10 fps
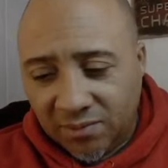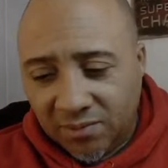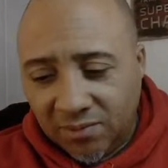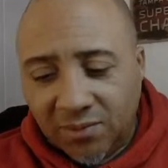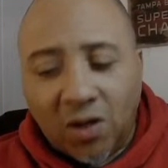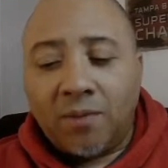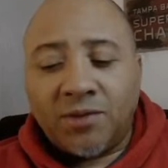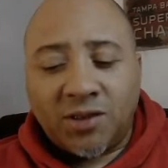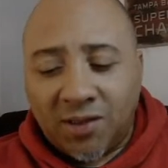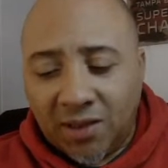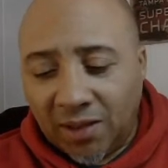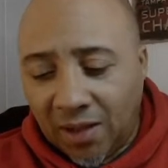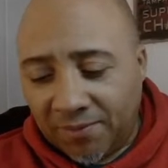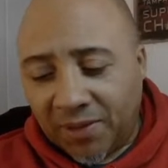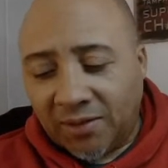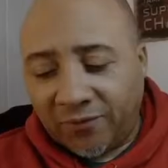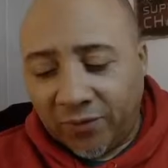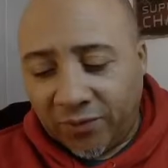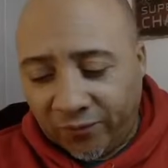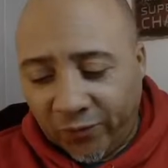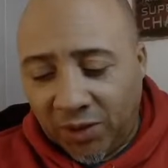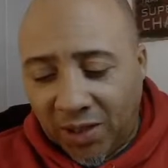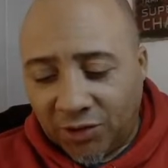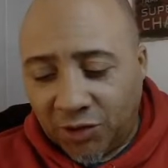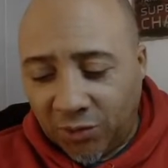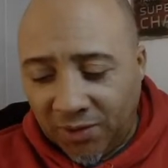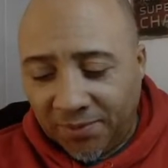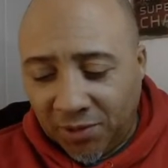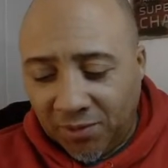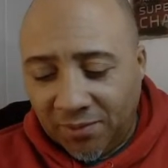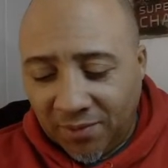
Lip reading: No, I'm just kidding. I'm thankful for you guys showing up though.